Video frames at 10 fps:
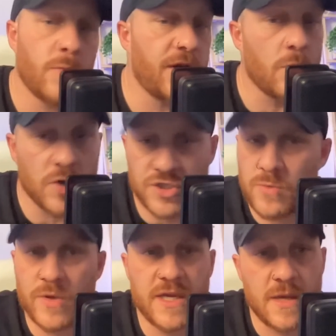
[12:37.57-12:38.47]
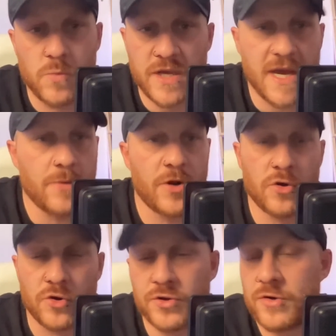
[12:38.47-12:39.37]
But when you watch it week in, week out,
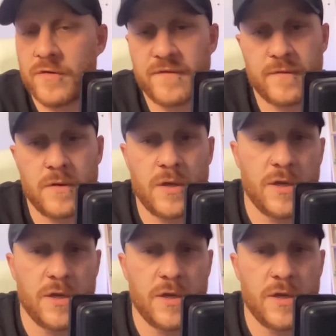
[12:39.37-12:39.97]
not good enough.